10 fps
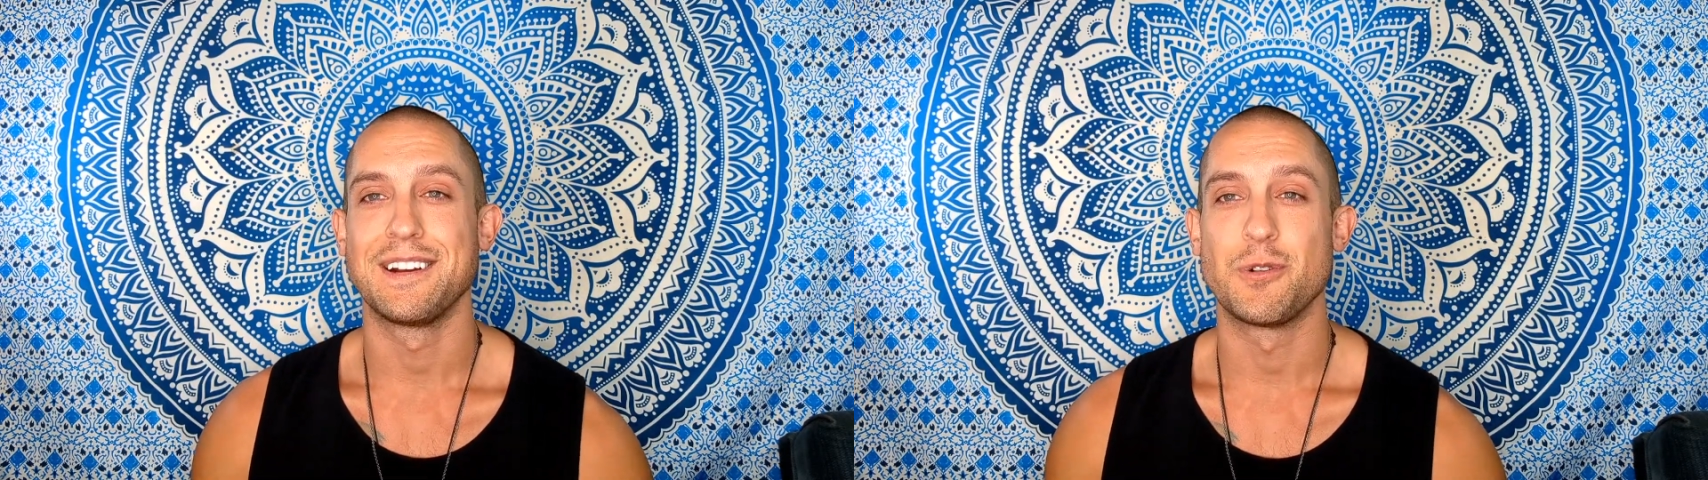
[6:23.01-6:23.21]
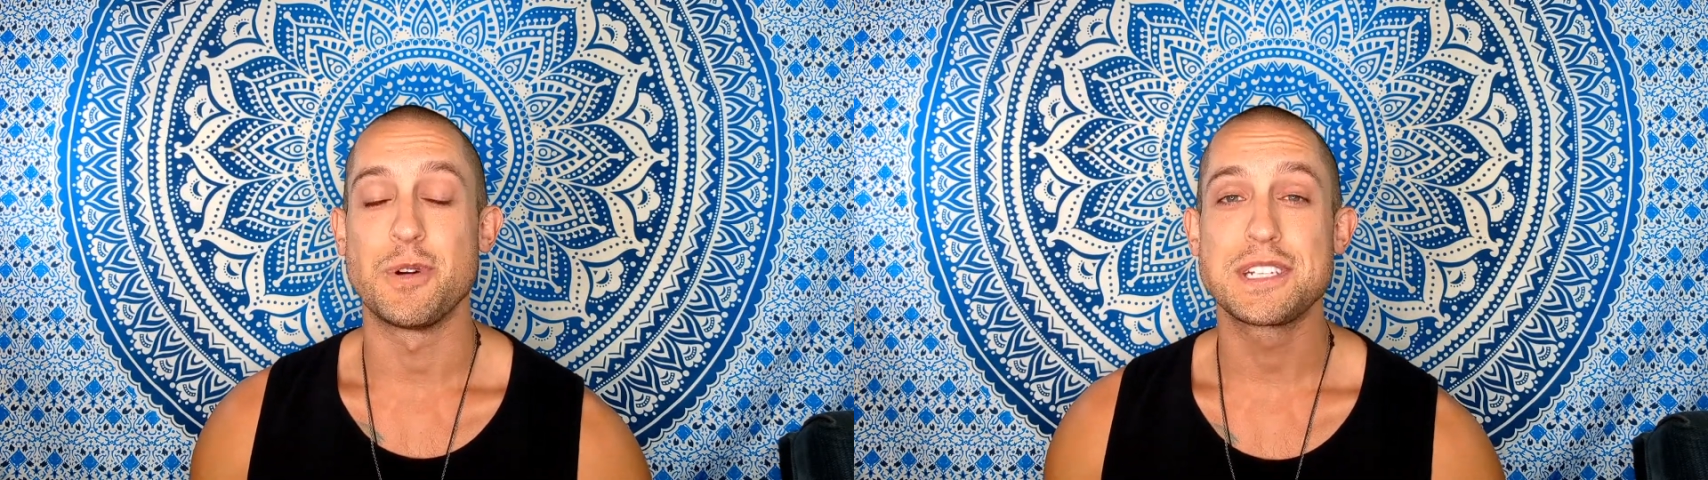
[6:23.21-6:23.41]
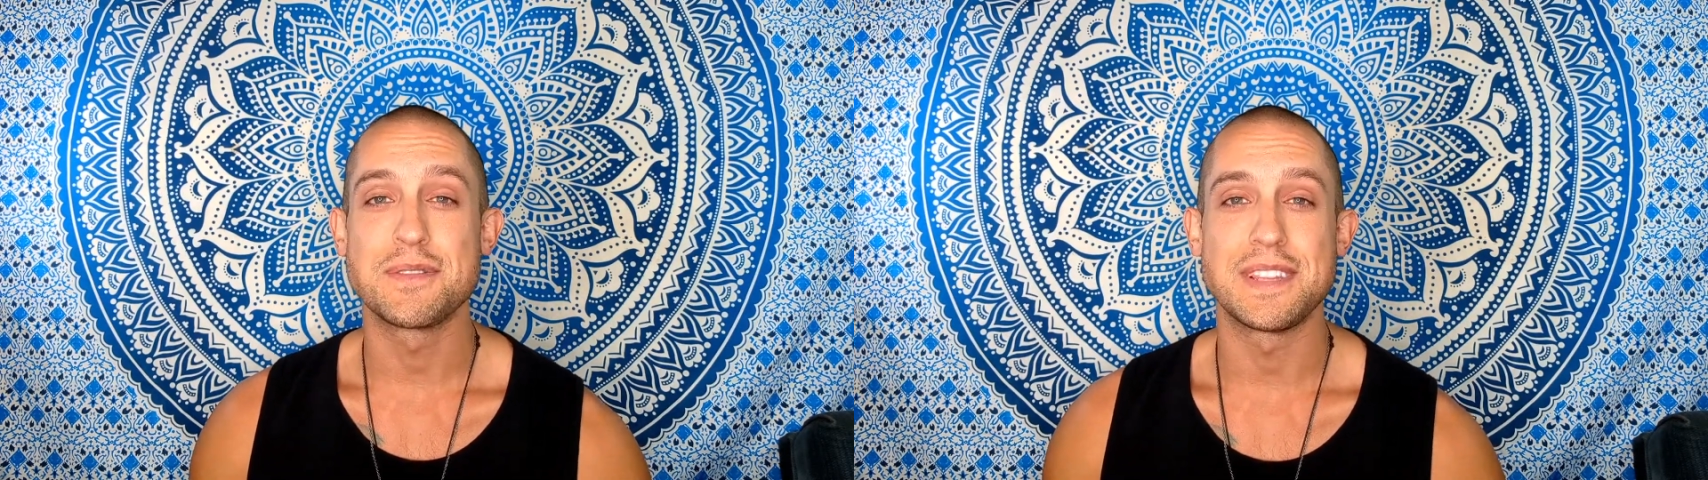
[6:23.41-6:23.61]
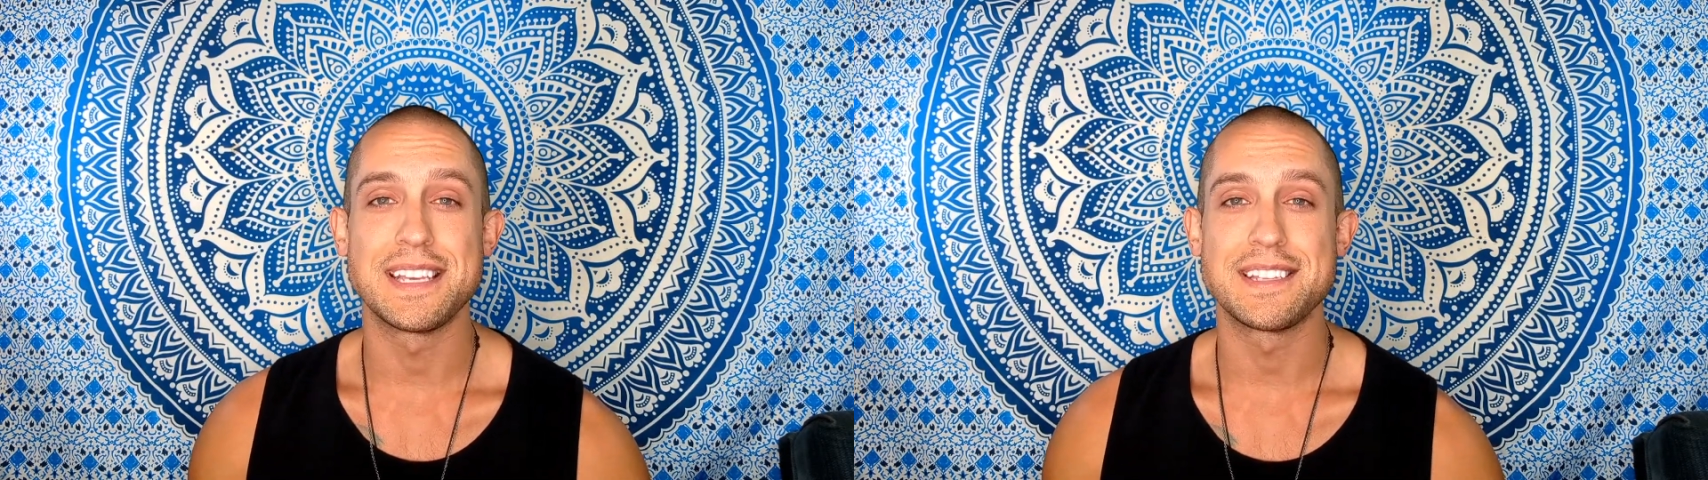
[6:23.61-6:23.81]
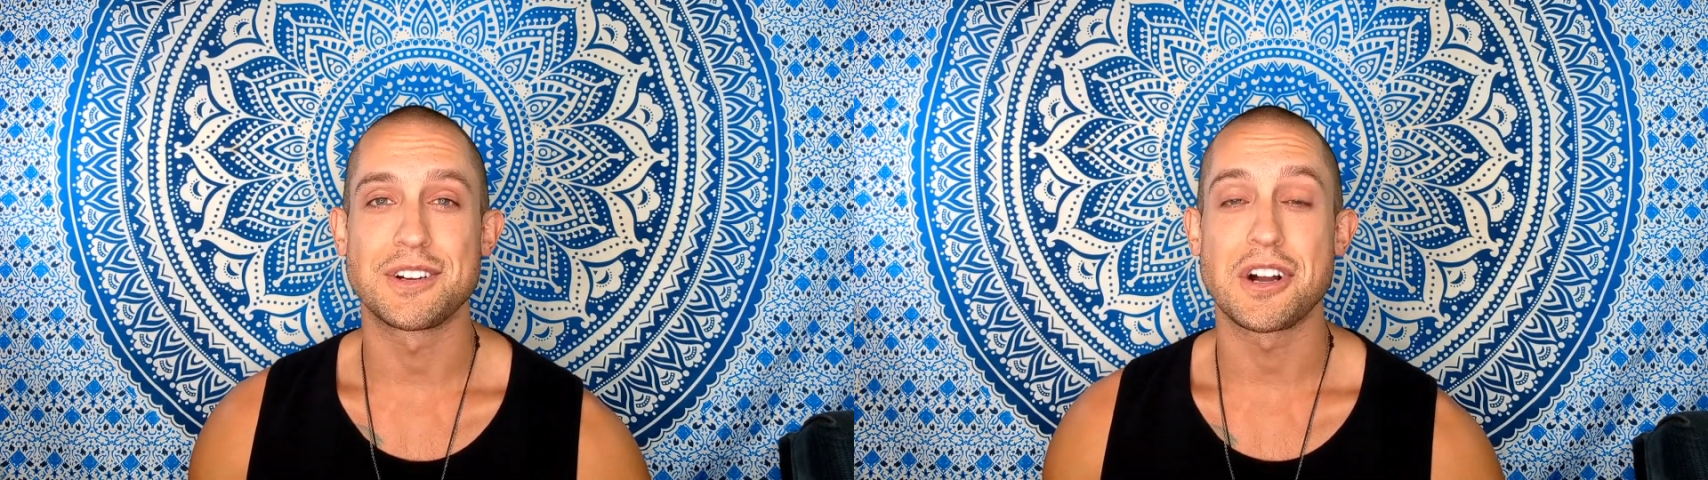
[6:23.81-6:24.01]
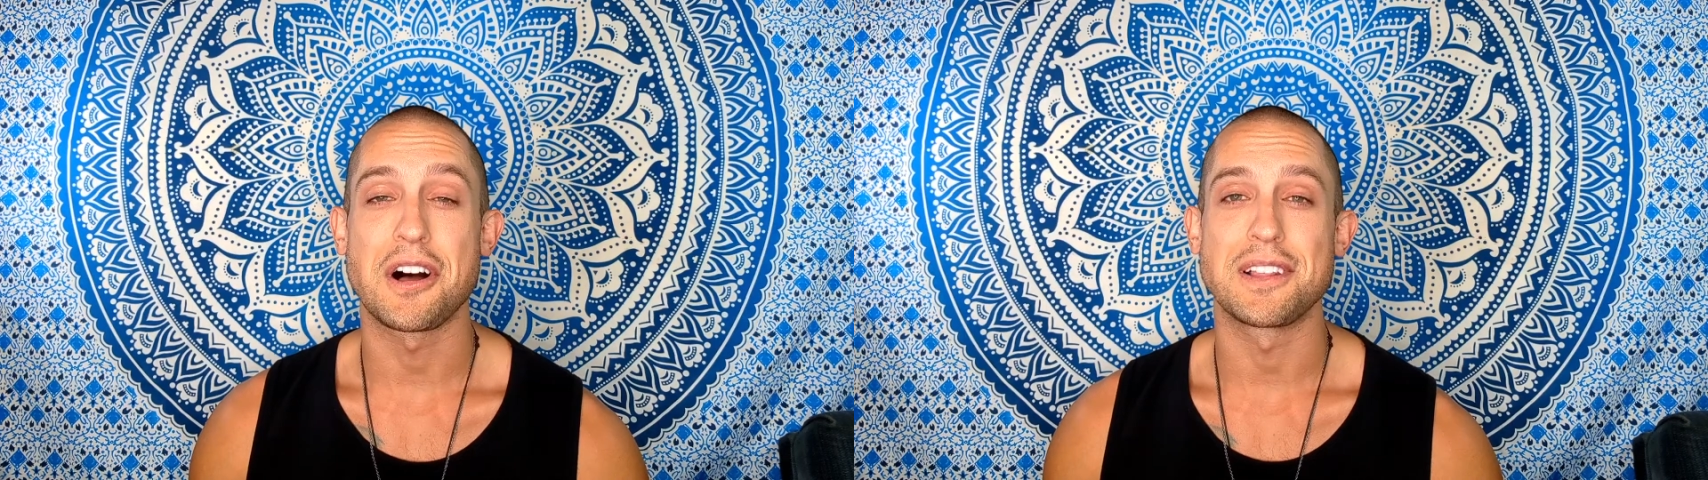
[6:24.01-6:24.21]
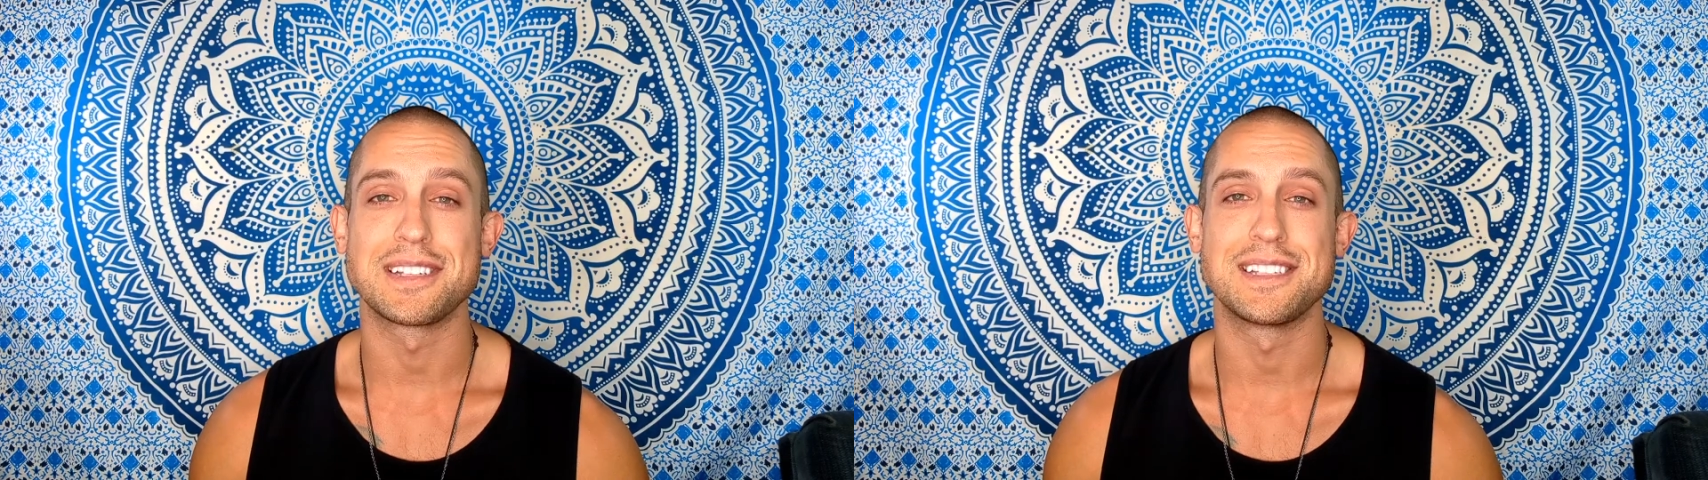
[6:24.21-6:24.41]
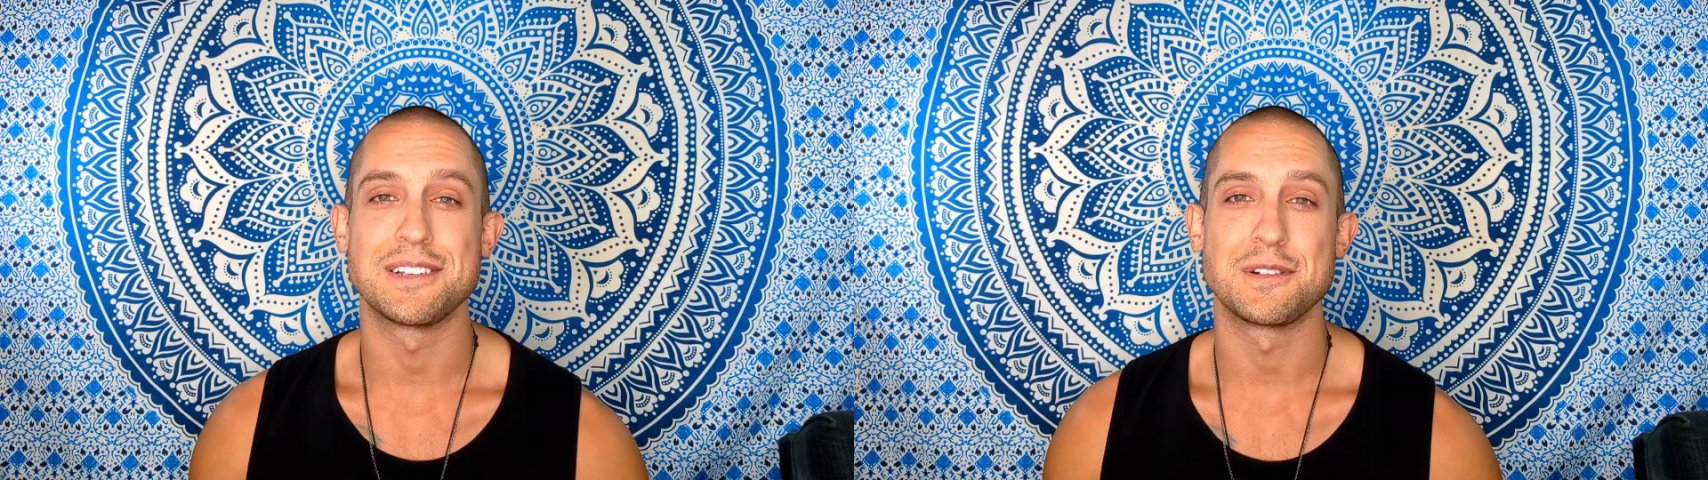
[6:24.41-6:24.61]
which of these are calling
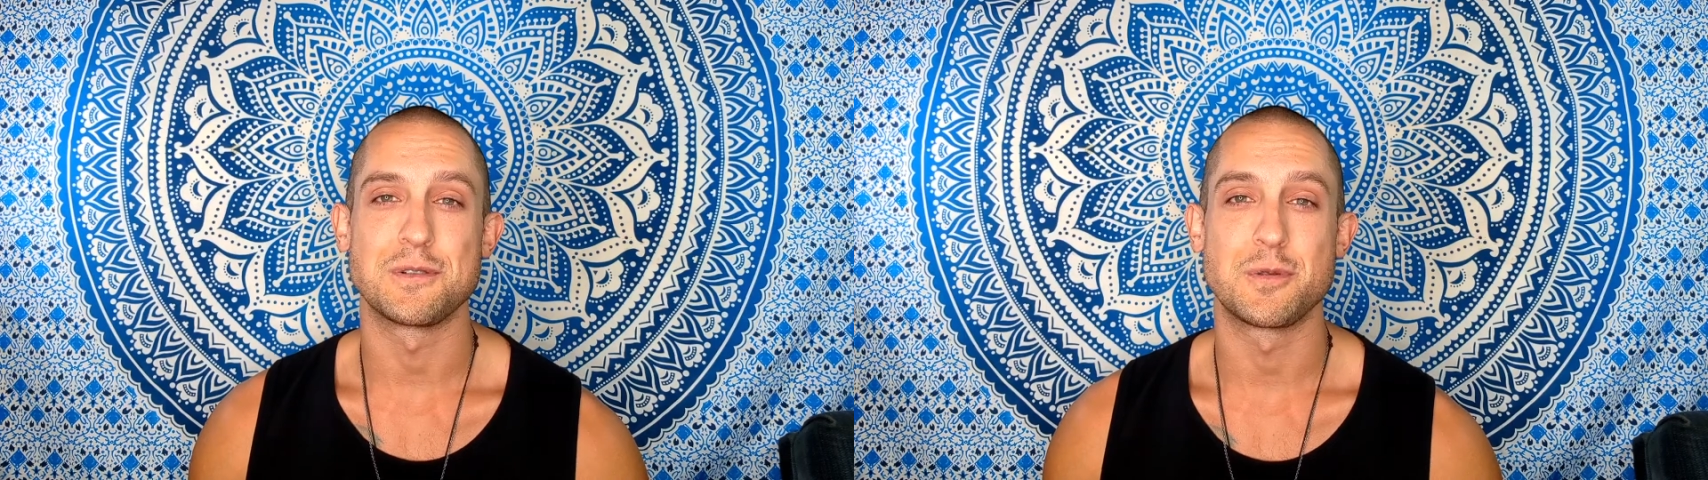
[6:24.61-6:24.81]
to you?